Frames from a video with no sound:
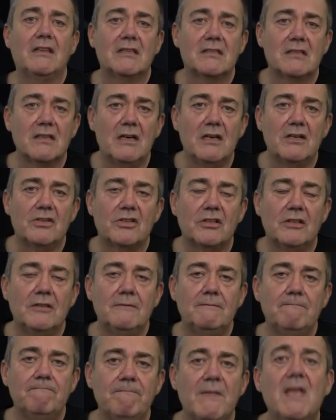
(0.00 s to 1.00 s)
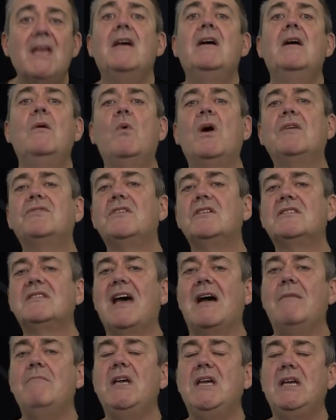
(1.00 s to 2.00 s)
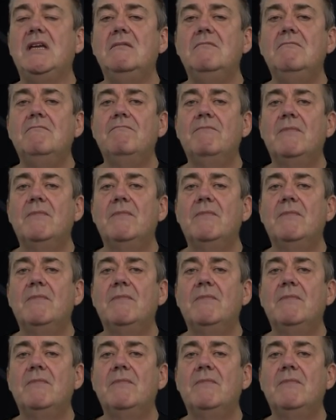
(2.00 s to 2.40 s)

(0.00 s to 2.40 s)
assertion, what does that mean?